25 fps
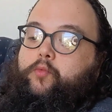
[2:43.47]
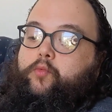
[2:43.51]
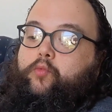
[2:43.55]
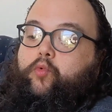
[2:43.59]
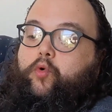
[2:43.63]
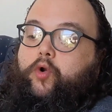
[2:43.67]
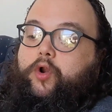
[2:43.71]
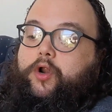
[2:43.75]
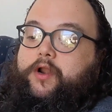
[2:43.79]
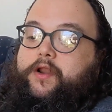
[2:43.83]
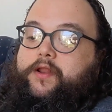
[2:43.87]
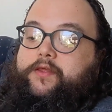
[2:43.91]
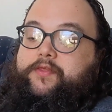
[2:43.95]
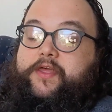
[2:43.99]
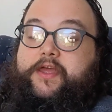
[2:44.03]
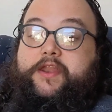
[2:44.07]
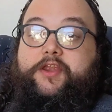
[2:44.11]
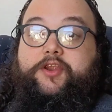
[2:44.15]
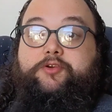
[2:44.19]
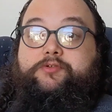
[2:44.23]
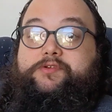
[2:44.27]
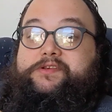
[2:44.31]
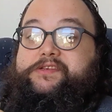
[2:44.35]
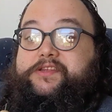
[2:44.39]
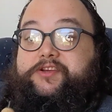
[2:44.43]
We're going to
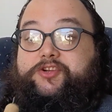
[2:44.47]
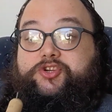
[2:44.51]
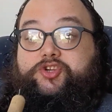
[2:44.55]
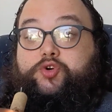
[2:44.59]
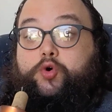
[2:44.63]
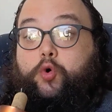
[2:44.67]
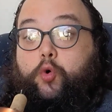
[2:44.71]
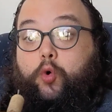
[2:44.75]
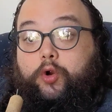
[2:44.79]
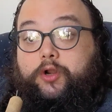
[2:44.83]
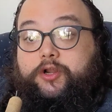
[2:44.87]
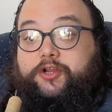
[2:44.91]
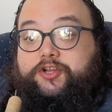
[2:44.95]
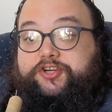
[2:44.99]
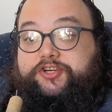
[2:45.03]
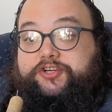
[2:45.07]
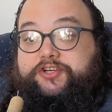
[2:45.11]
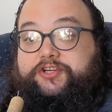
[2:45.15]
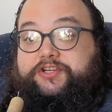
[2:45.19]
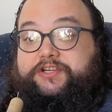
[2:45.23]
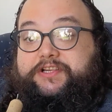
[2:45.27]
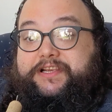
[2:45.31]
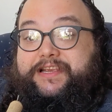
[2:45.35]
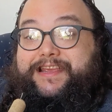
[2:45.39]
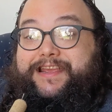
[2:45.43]
then use the
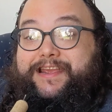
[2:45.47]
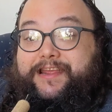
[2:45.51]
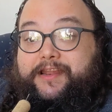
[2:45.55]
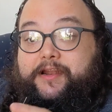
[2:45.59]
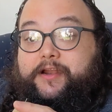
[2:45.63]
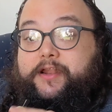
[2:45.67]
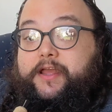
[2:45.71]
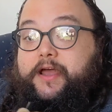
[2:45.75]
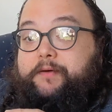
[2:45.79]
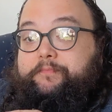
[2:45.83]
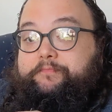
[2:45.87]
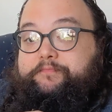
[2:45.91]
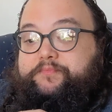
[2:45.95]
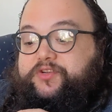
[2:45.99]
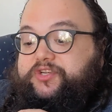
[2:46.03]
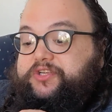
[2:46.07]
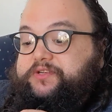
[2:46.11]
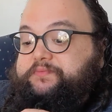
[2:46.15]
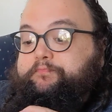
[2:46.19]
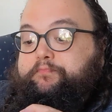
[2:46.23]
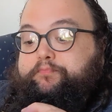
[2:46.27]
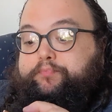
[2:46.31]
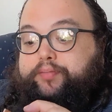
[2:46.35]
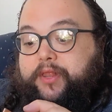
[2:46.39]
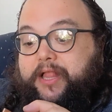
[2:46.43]
torch to heat it up,
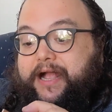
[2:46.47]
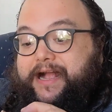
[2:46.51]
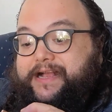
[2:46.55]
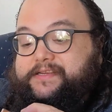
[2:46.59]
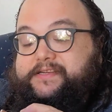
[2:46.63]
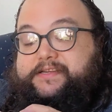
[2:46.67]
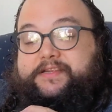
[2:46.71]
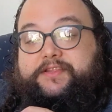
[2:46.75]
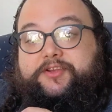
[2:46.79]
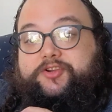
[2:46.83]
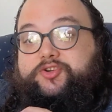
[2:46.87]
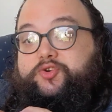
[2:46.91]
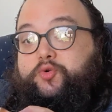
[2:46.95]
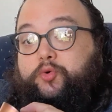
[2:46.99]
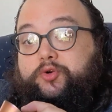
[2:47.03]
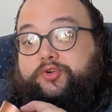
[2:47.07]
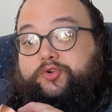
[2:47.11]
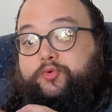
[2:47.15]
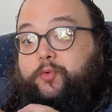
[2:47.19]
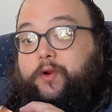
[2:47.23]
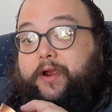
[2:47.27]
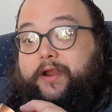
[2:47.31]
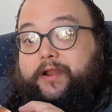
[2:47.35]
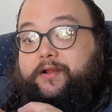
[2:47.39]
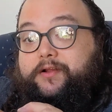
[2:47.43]
just blasting the
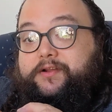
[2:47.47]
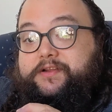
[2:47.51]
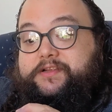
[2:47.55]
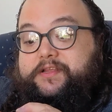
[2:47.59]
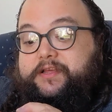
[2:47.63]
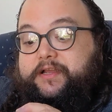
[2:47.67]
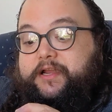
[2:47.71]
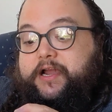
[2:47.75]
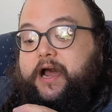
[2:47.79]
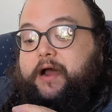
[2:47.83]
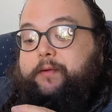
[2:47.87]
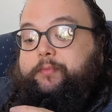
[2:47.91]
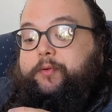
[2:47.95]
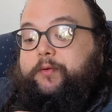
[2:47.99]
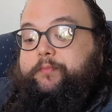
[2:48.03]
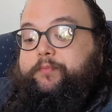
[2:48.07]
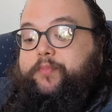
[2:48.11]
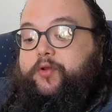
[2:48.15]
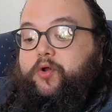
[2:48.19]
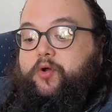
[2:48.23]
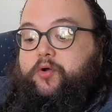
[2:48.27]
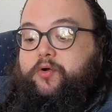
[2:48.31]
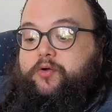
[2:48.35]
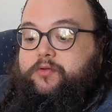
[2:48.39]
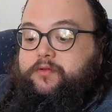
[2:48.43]
torch right onto the copper
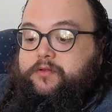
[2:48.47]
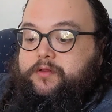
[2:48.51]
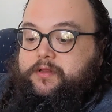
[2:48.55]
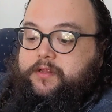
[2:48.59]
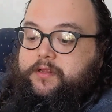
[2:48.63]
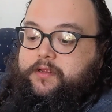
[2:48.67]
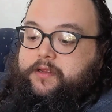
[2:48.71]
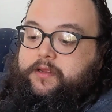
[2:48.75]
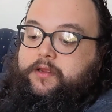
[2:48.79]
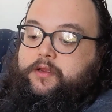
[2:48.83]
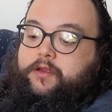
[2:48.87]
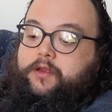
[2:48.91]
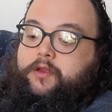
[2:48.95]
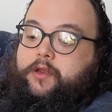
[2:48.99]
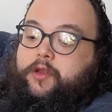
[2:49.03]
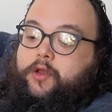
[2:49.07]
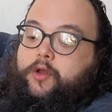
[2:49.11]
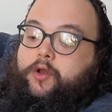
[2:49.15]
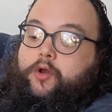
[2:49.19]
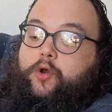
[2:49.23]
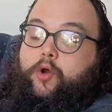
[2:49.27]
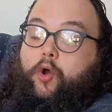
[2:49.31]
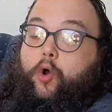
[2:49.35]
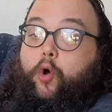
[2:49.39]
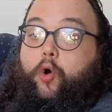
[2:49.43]
bowl.
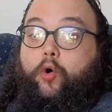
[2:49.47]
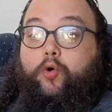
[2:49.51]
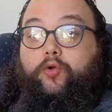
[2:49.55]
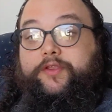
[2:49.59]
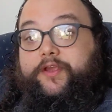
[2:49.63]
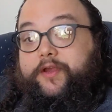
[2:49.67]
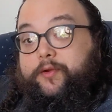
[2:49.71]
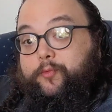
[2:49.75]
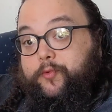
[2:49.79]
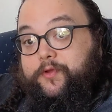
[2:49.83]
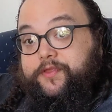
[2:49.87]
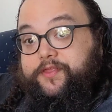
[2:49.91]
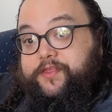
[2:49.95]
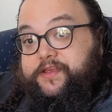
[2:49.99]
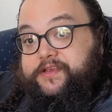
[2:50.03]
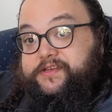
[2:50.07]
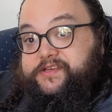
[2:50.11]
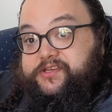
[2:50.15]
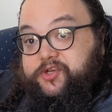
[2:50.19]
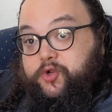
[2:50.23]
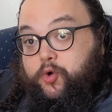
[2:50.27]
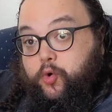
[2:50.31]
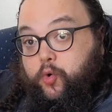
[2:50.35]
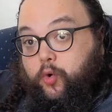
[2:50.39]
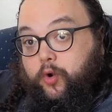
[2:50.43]
Hold it with
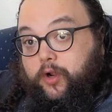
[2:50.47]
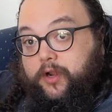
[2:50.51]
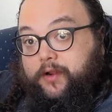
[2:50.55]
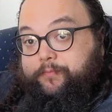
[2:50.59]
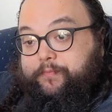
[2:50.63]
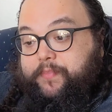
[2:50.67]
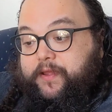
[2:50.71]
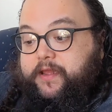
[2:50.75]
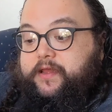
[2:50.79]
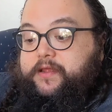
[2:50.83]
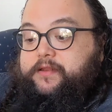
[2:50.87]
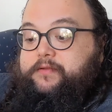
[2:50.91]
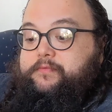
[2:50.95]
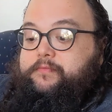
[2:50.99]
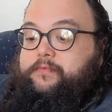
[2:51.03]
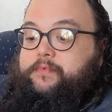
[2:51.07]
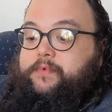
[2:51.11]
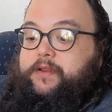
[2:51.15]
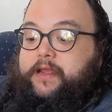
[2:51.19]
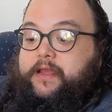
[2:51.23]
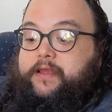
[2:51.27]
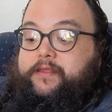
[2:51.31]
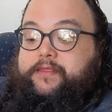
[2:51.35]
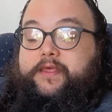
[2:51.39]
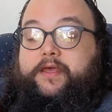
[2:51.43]
this cork bit,
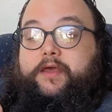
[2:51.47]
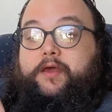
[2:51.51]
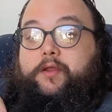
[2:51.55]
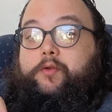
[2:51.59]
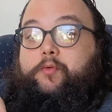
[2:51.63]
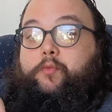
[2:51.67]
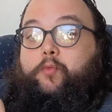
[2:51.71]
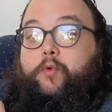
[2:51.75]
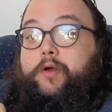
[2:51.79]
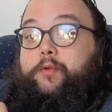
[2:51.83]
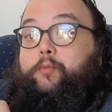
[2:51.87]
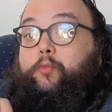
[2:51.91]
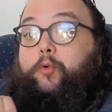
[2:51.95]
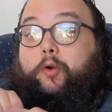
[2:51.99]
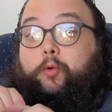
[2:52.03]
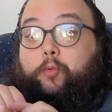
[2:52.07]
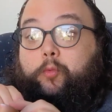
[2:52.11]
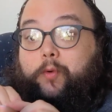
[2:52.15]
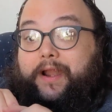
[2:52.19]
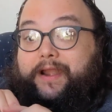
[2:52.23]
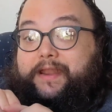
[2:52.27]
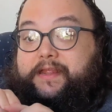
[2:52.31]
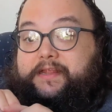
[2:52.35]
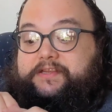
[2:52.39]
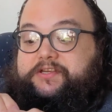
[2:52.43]
and then when we're
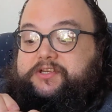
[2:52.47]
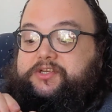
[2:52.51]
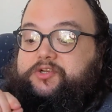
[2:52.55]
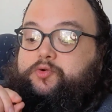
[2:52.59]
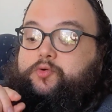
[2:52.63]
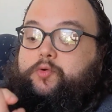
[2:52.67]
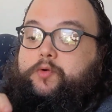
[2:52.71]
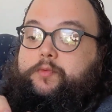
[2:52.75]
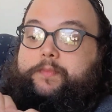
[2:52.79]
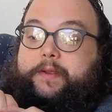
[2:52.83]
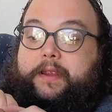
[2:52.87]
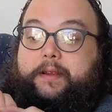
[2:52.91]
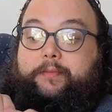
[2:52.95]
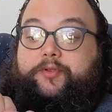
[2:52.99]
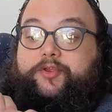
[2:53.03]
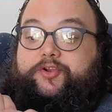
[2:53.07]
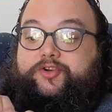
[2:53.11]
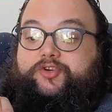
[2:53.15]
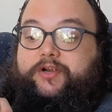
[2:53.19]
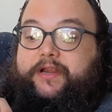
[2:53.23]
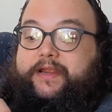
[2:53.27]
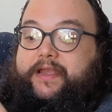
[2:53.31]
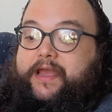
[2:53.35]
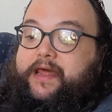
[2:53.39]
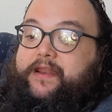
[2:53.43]
ready to, we'll be able to
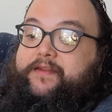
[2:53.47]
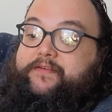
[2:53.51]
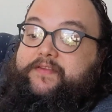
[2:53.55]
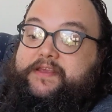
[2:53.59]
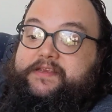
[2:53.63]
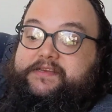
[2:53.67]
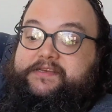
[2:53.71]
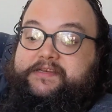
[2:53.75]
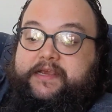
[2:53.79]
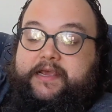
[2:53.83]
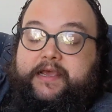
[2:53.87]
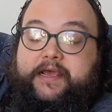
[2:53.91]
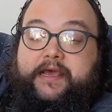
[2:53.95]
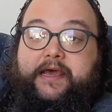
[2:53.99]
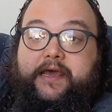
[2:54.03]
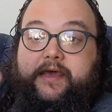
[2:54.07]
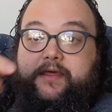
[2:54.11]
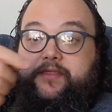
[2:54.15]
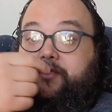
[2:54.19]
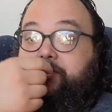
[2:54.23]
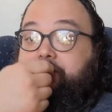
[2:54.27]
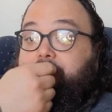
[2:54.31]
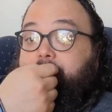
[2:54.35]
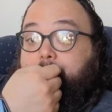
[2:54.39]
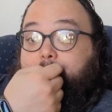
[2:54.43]
drink out of this.
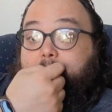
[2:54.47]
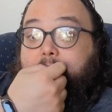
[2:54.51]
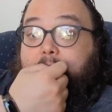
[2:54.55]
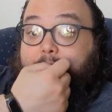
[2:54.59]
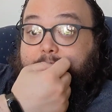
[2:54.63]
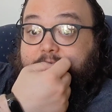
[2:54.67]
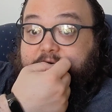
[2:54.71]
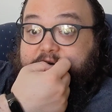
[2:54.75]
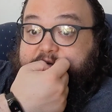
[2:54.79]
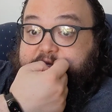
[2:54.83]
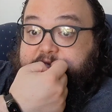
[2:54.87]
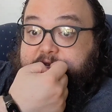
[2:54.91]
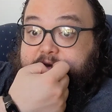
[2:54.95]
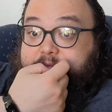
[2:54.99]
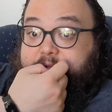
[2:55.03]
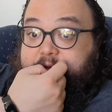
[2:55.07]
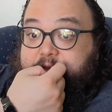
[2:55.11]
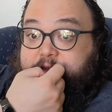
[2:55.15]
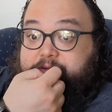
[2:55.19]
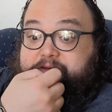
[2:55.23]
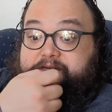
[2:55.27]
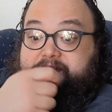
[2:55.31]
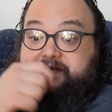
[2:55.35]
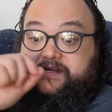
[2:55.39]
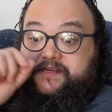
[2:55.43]
And the thermometer is going to be
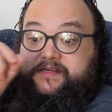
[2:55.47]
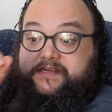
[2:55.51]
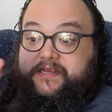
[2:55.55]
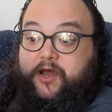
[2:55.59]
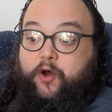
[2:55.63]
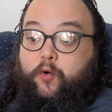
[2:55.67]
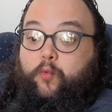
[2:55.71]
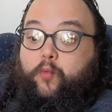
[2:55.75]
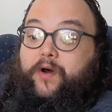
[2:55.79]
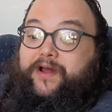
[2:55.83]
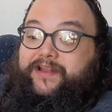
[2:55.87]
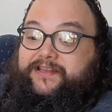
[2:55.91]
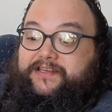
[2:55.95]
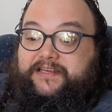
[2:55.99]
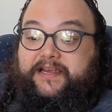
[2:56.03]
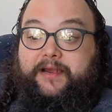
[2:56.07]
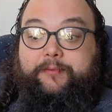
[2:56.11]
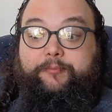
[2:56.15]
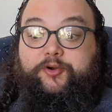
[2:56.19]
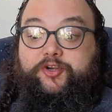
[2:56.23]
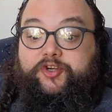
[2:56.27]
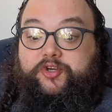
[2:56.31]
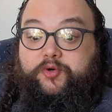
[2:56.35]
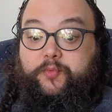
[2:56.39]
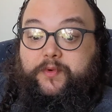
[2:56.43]
used to tell what
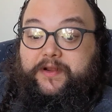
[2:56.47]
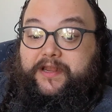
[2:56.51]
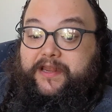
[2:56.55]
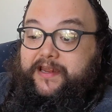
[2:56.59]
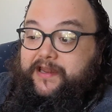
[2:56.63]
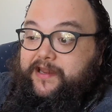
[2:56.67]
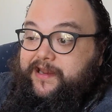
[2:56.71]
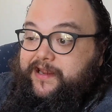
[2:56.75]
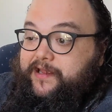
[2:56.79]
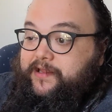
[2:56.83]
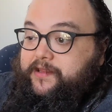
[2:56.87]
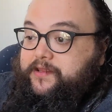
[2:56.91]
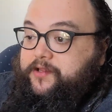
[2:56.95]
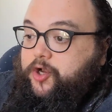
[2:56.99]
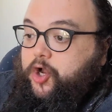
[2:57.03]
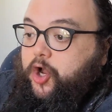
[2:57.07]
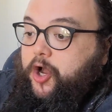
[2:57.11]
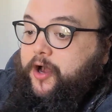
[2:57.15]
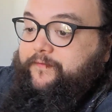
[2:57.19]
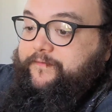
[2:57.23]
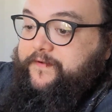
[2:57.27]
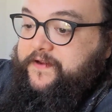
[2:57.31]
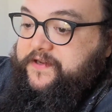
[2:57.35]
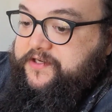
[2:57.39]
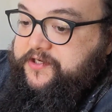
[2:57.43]
temperature we need to heat the
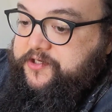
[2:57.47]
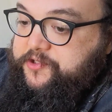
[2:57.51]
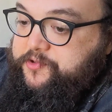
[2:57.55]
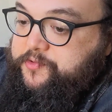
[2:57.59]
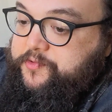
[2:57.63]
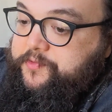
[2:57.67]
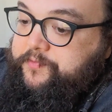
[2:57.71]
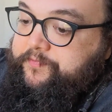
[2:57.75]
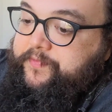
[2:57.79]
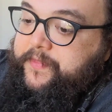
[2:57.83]
coffee to.